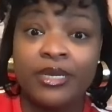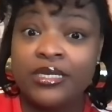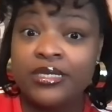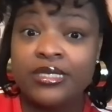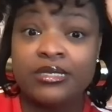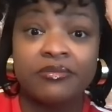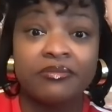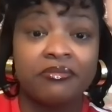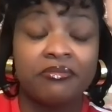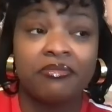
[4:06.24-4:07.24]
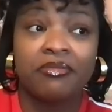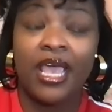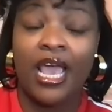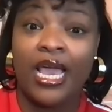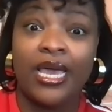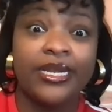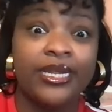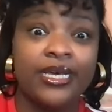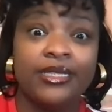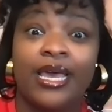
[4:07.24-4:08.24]
minutes and
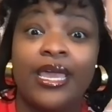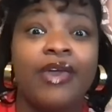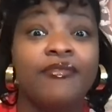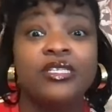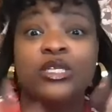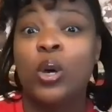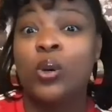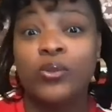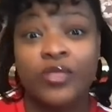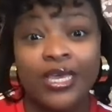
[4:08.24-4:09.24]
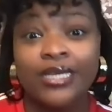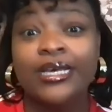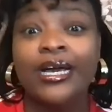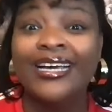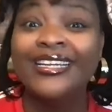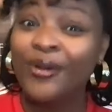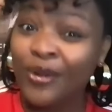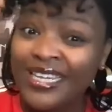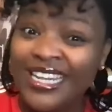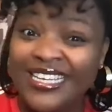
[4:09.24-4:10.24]
like have this whole thing done
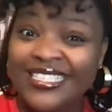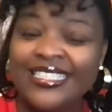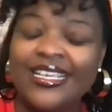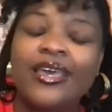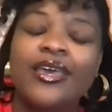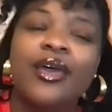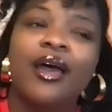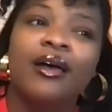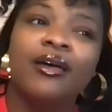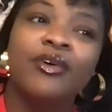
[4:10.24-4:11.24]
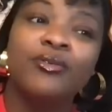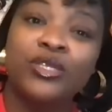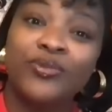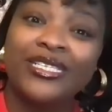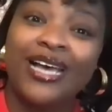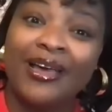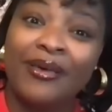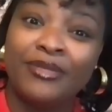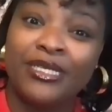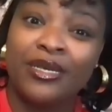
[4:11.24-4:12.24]
or less, those three
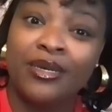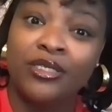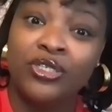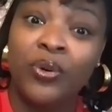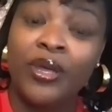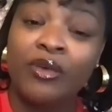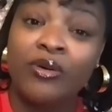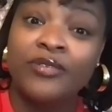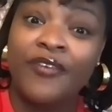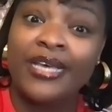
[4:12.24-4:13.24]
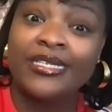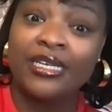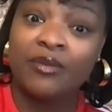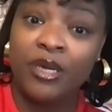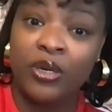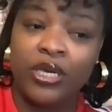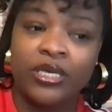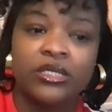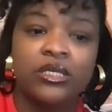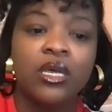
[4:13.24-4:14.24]
times during those fasting
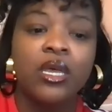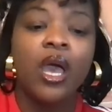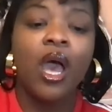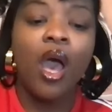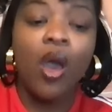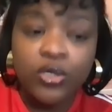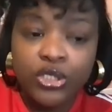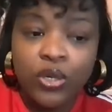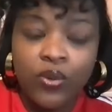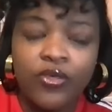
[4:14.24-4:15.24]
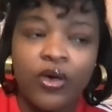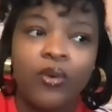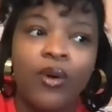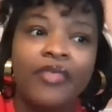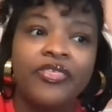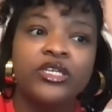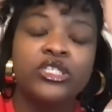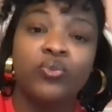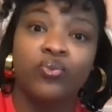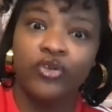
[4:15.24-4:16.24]
periods. Also, though, I think
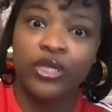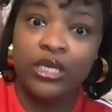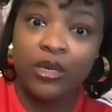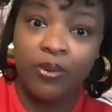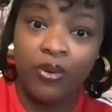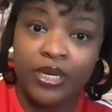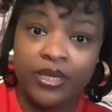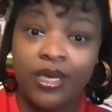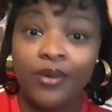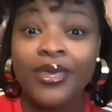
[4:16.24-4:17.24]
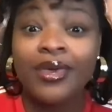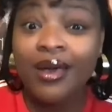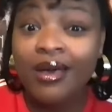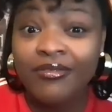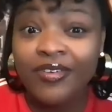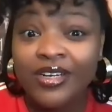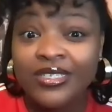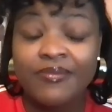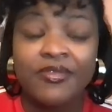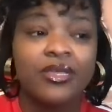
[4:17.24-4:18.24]
it's really important that we cover
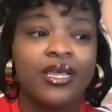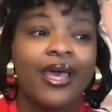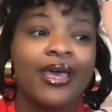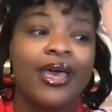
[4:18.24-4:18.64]
something that